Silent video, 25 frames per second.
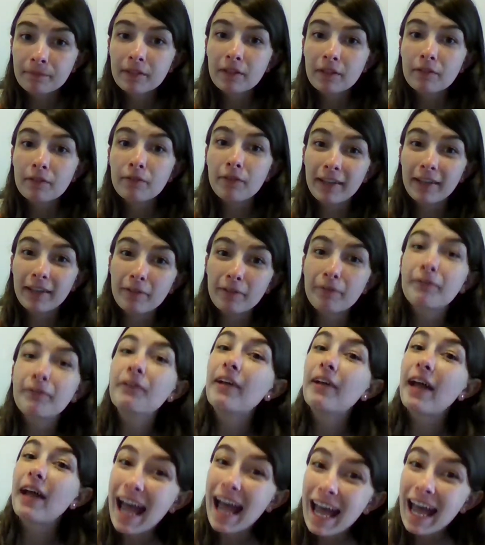
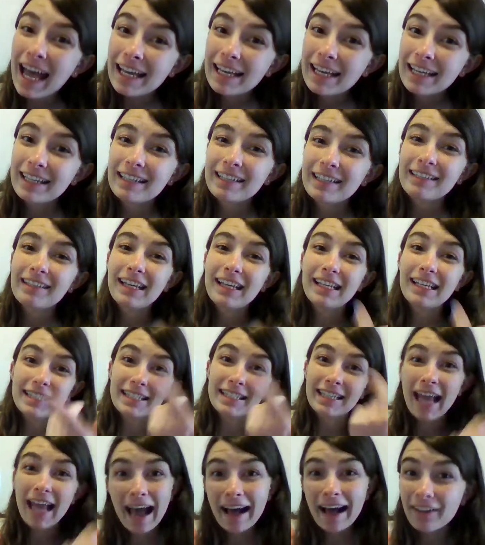Forgetful Ed is
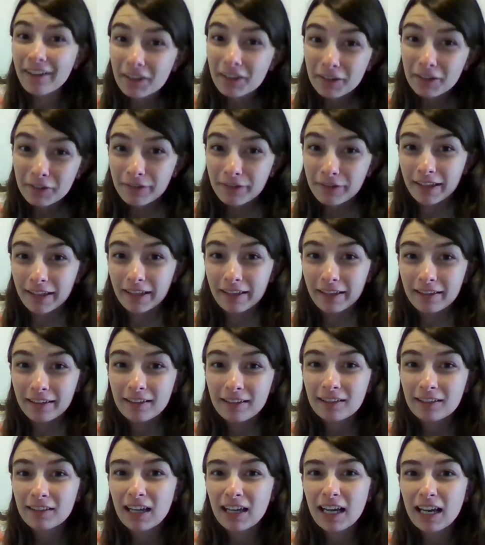an elephant.
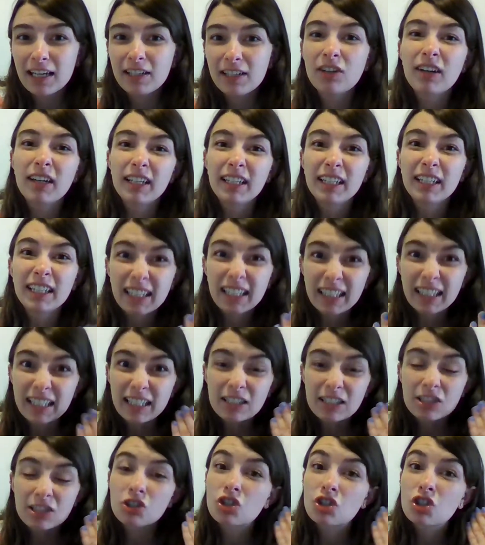And you know what?
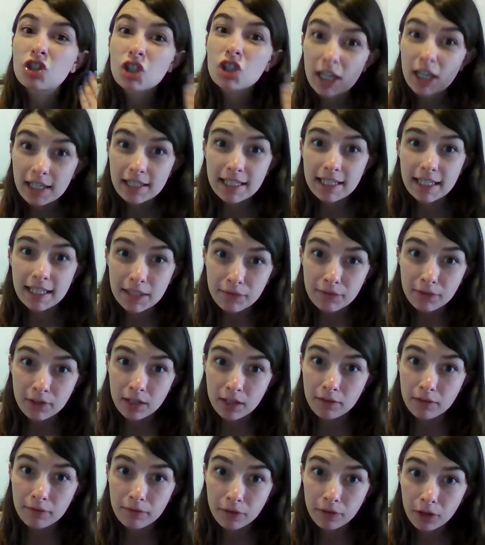He's just as
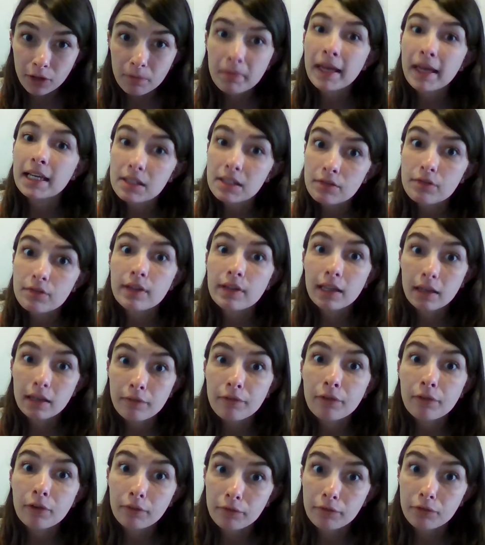
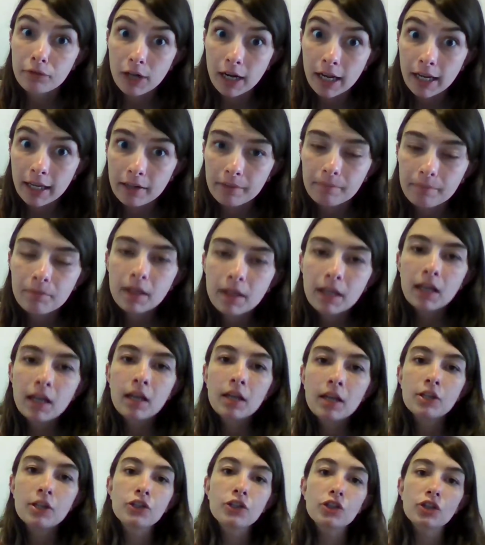Forgetful Fred.
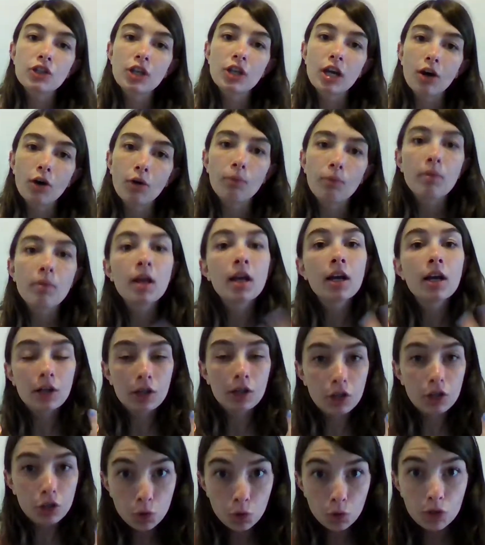So
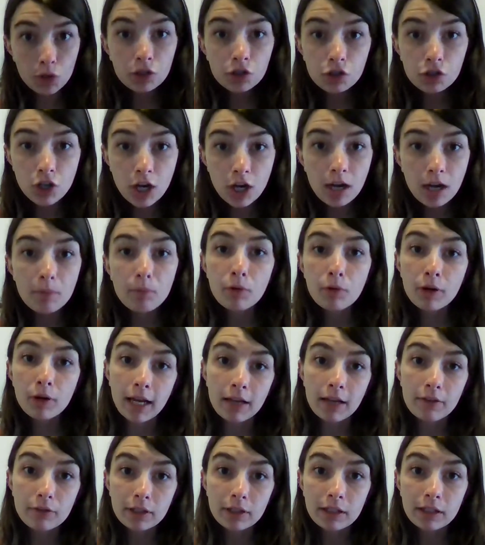your job when
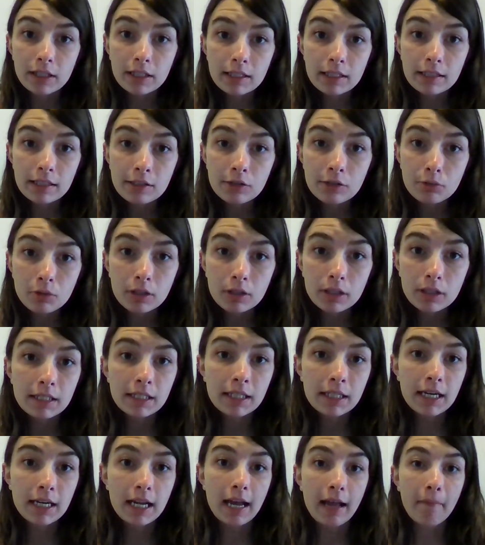I read this story
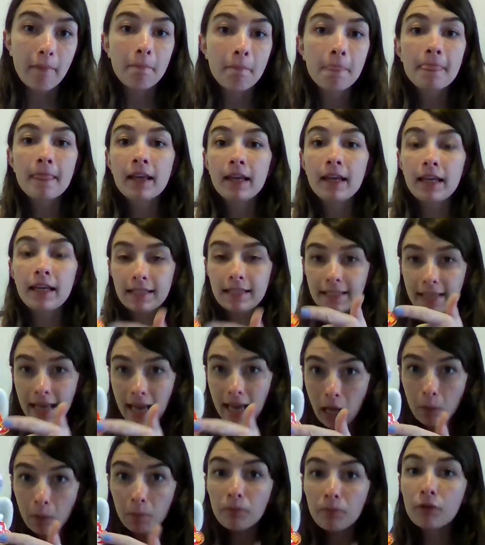today is to
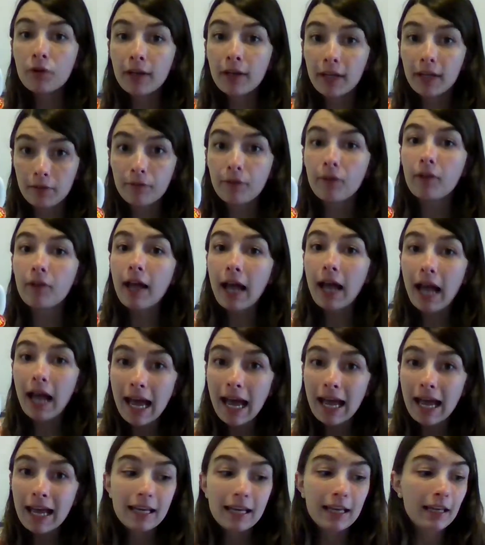help Forgetful
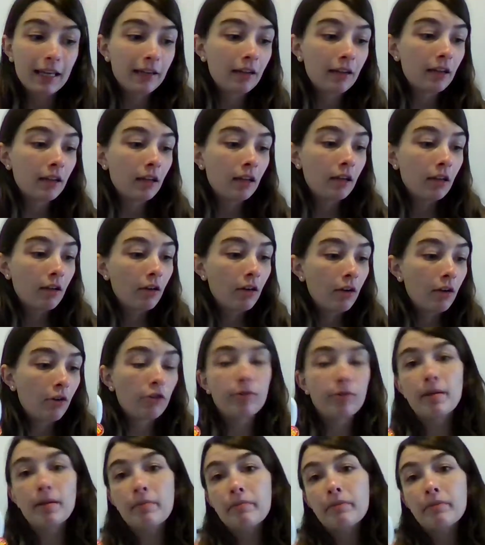Ed
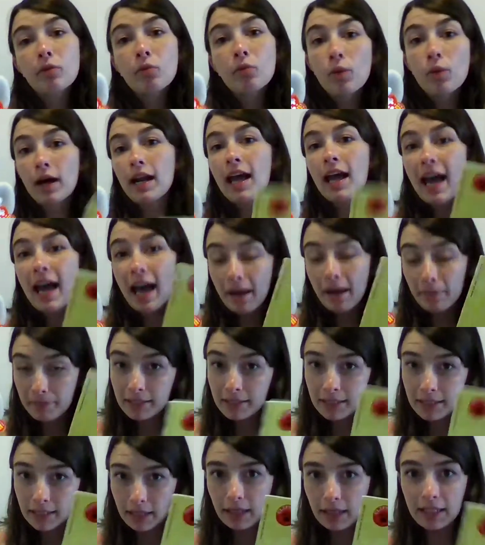remember what
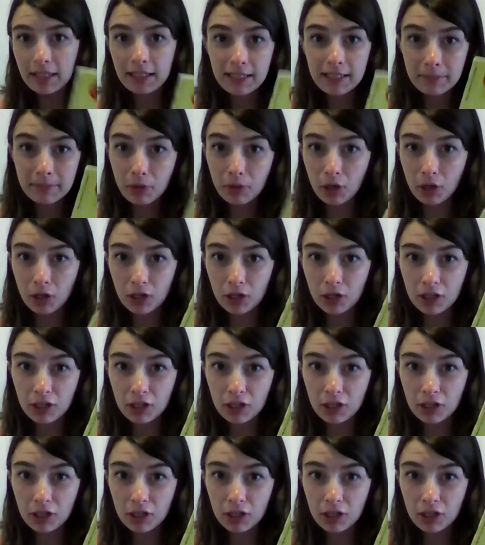happens in this book.